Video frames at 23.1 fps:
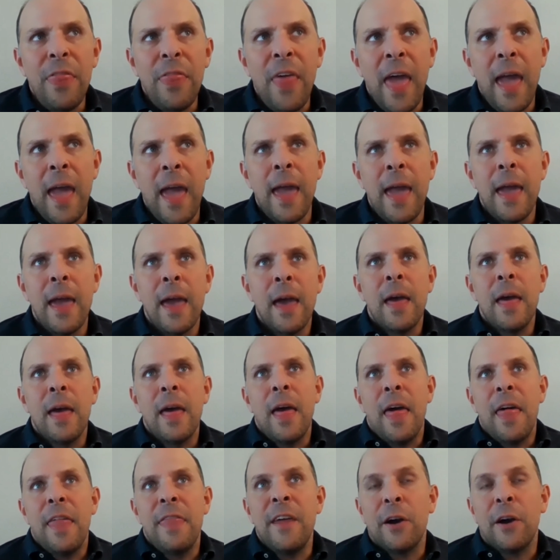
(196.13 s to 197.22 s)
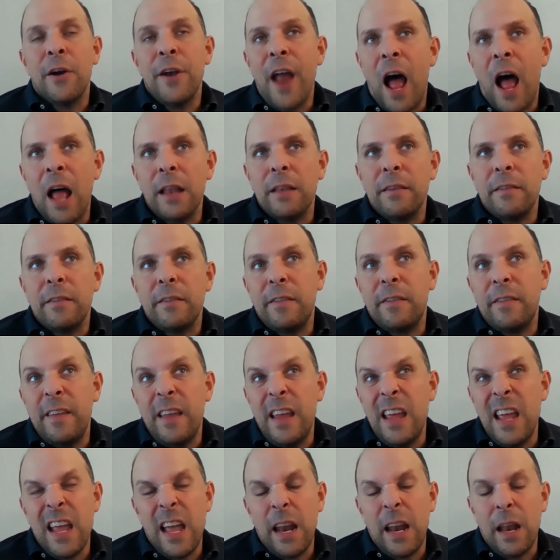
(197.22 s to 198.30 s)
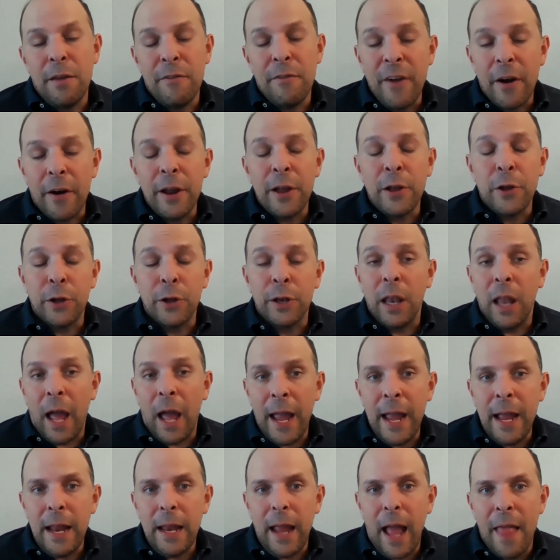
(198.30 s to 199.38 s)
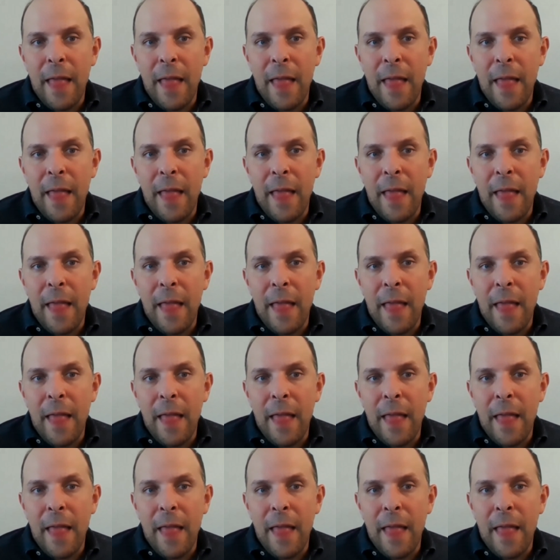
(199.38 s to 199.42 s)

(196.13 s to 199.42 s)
they're not seeing it in a very good light,